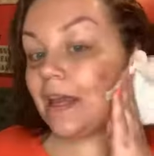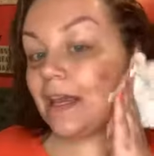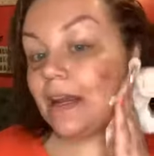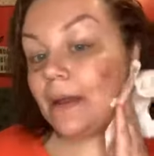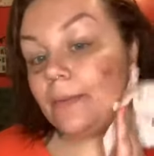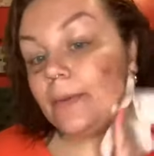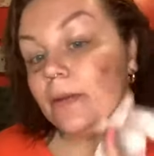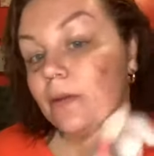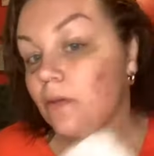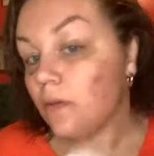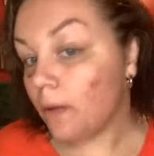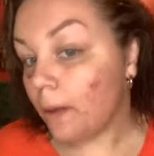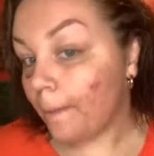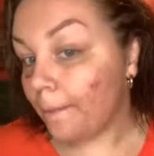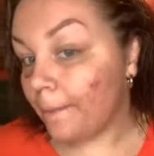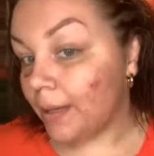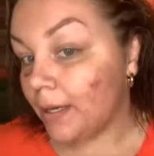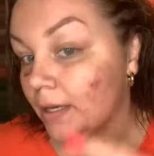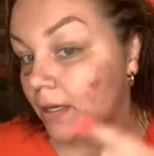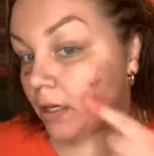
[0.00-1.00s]
And I've been
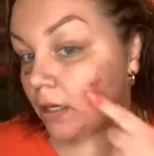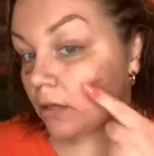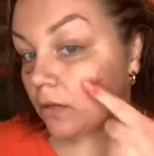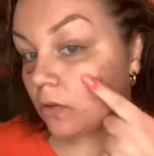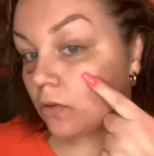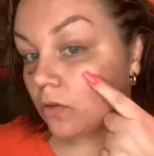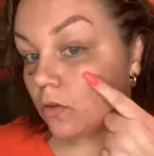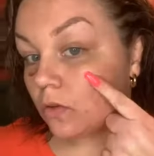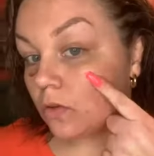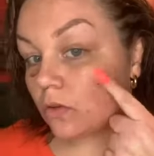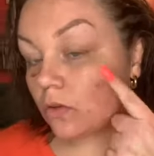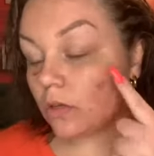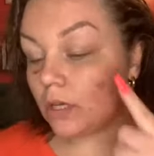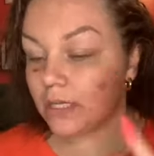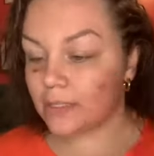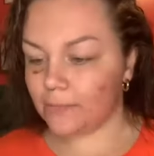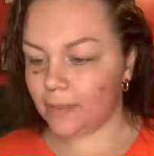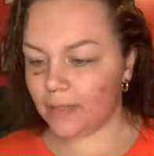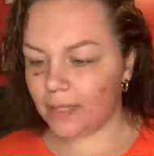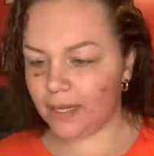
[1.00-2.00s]
picking, look,
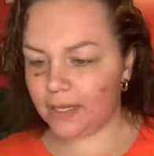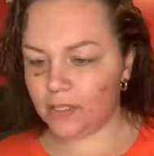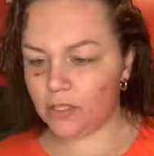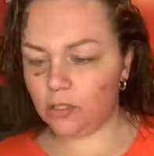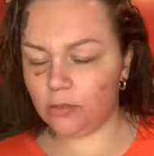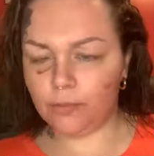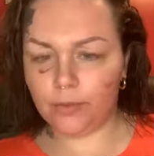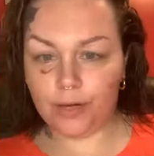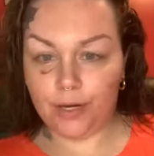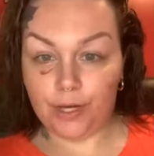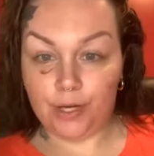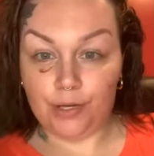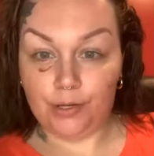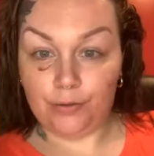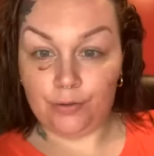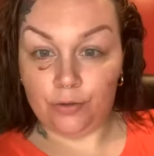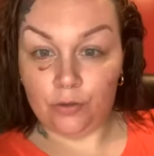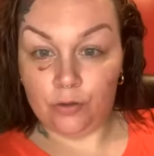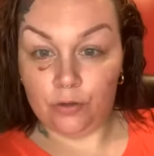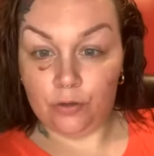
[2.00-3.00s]
is my light too bright?